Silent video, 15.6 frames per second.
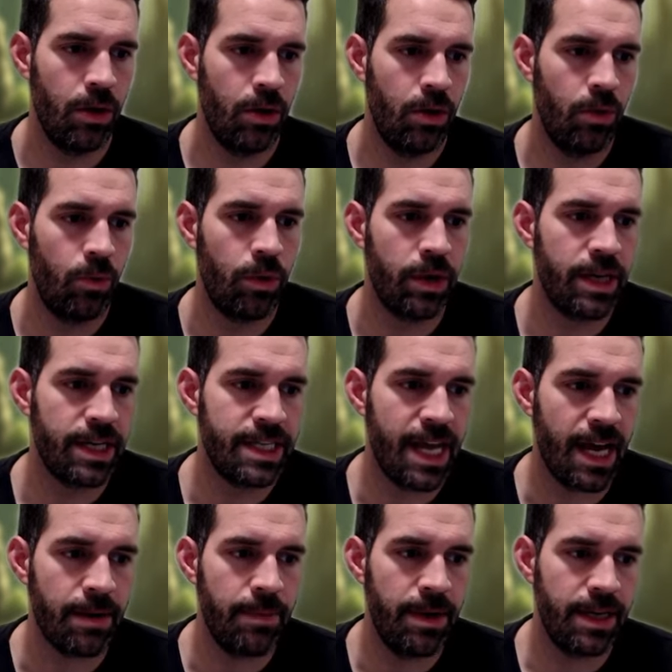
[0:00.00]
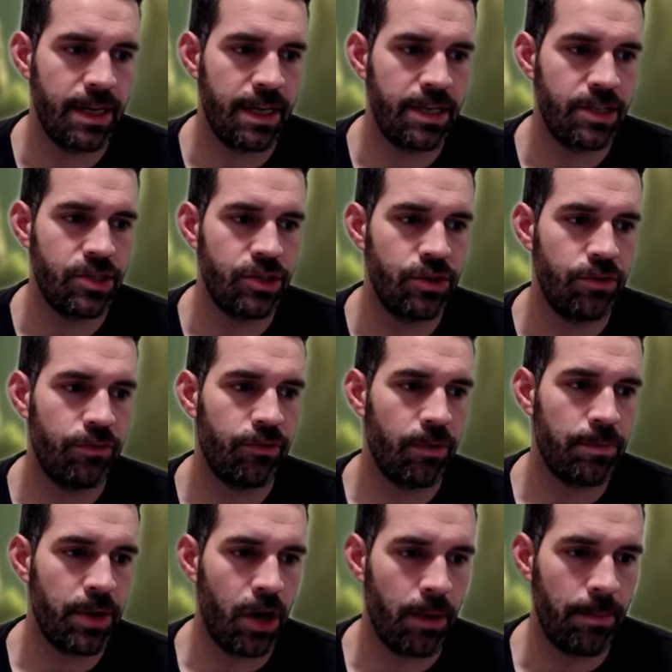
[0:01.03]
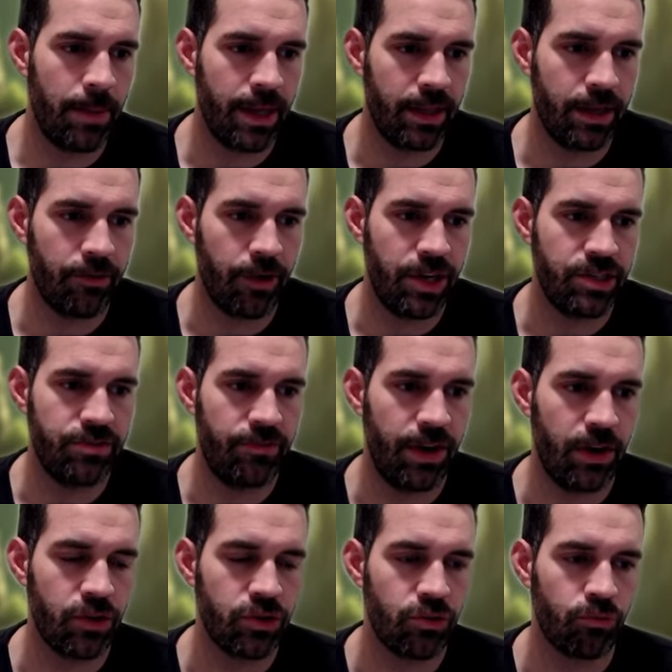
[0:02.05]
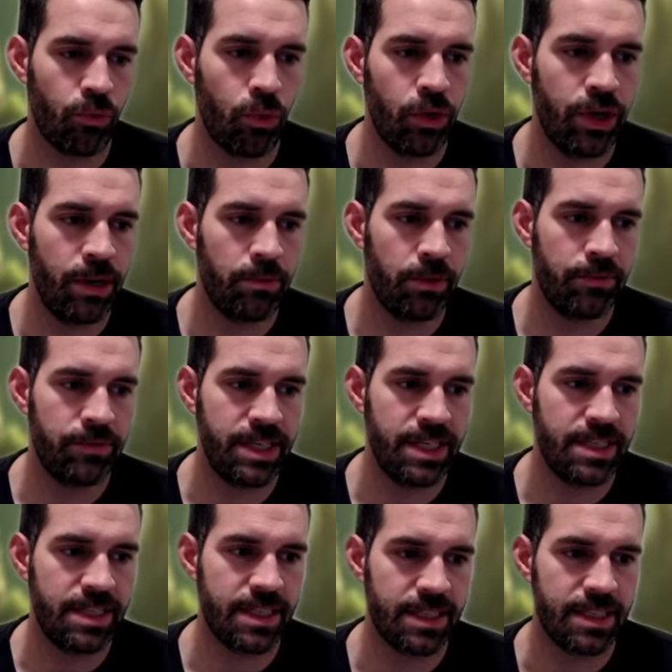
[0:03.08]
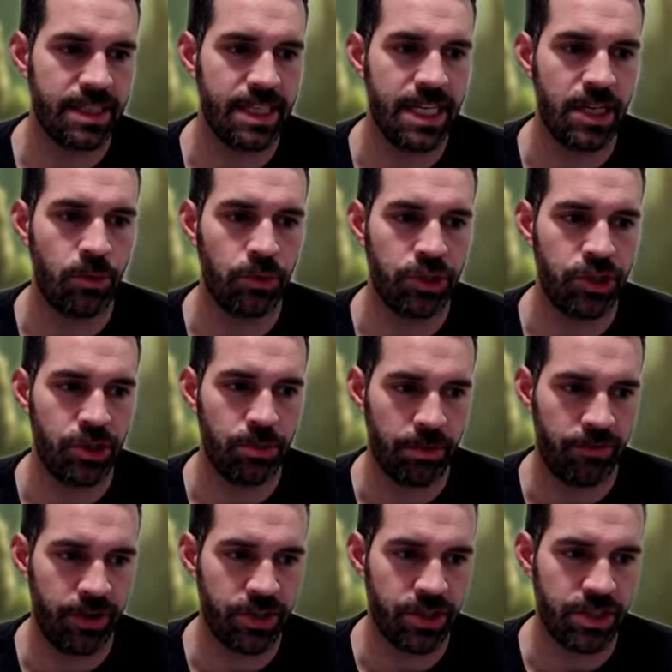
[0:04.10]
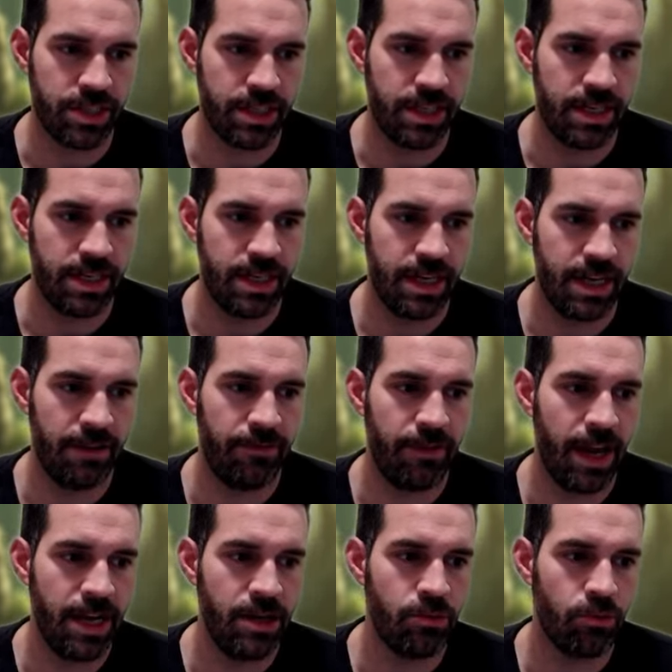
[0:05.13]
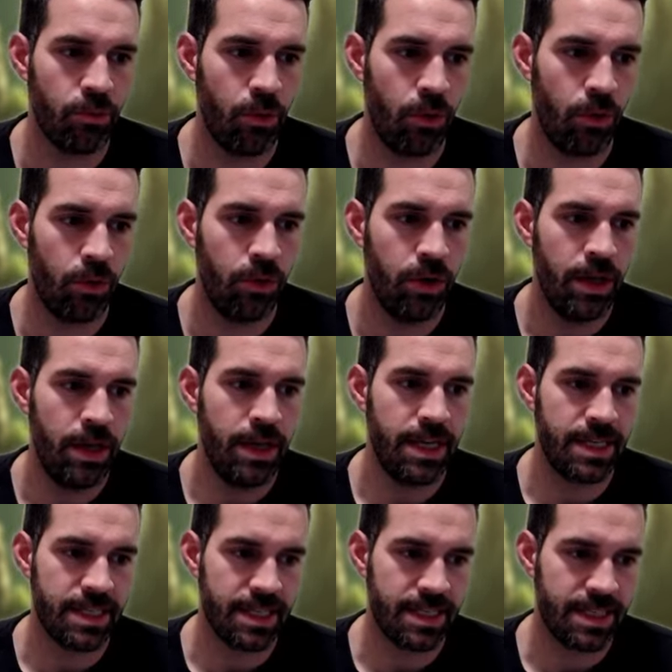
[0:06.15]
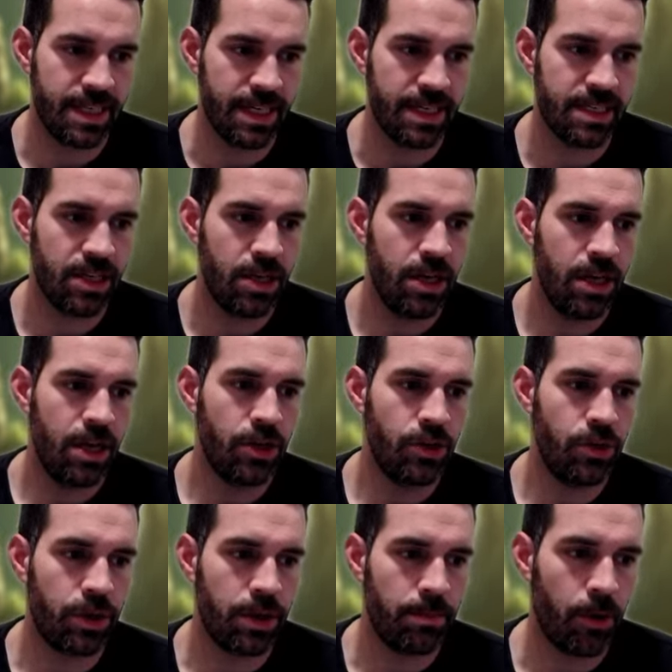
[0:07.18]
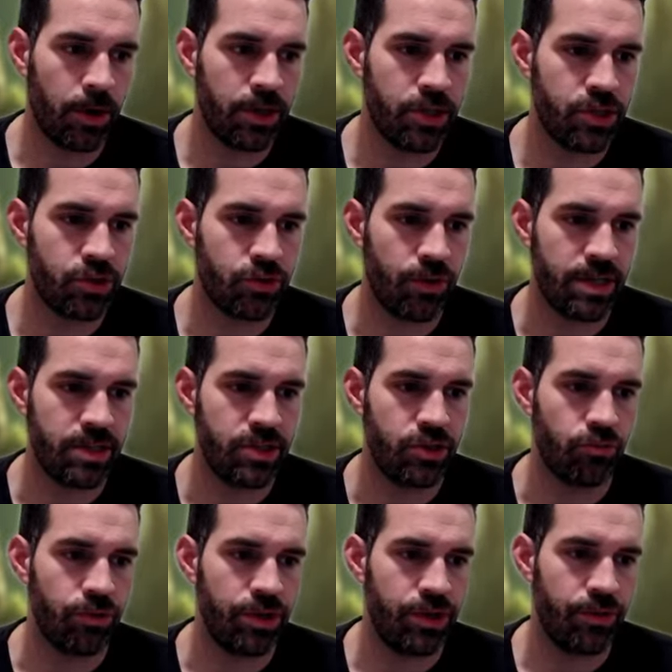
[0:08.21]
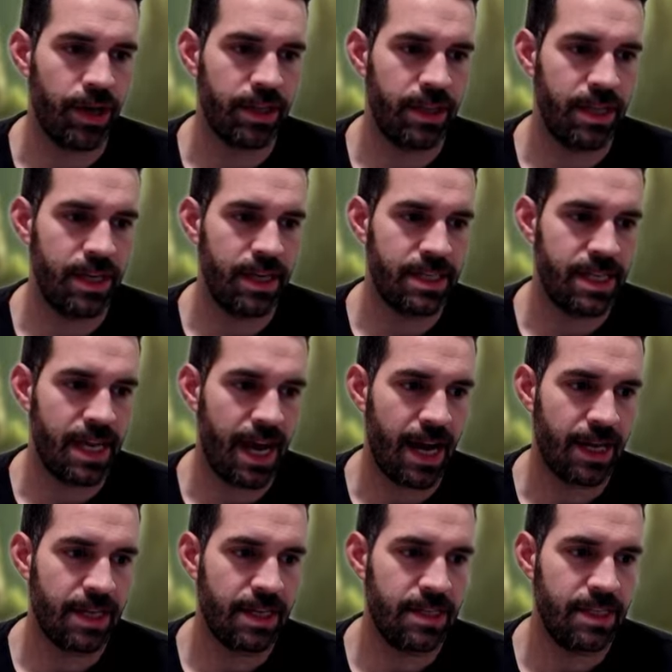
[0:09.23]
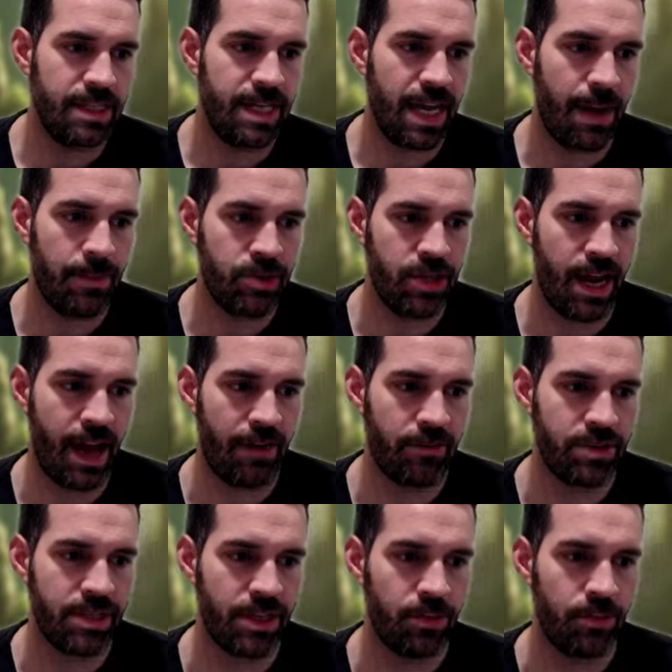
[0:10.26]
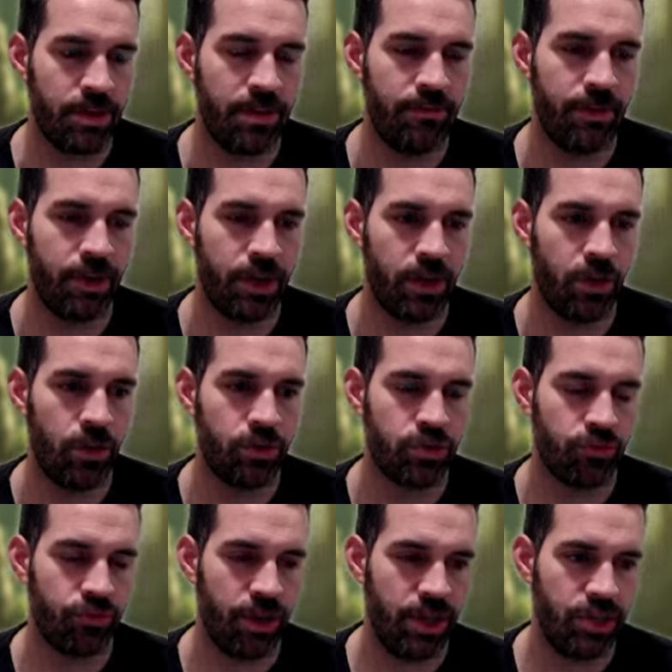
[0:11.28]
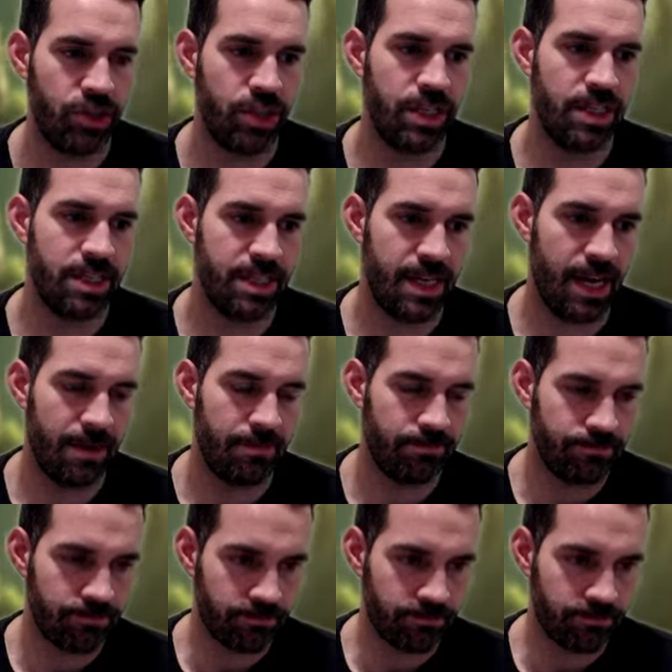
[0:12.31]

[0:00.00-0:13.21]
When an attack made against you from beyond melee range fails, roll a number of d6s equal to your proficiency. If any roll is a 6, you can mark a stress to redirect the attack to damage an adversary within very close range instead.